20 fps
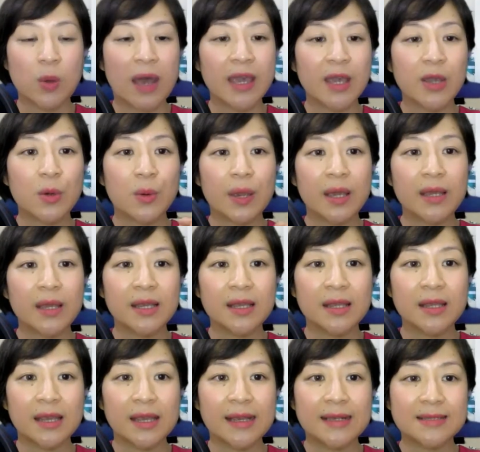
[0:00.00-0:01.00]
why I
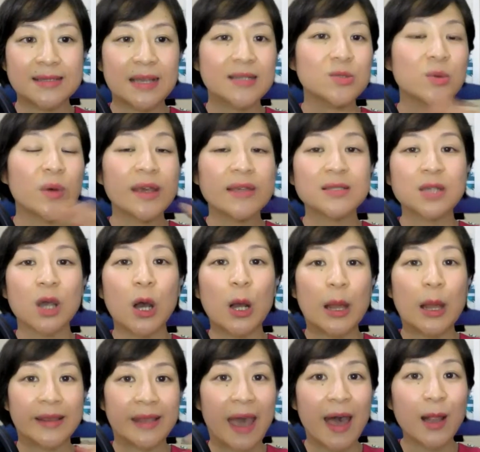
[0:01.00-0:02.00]
created this. That's why it's
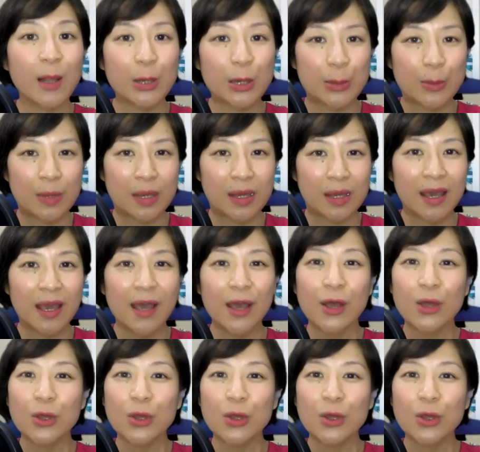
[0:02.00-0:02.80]
called an alchemy,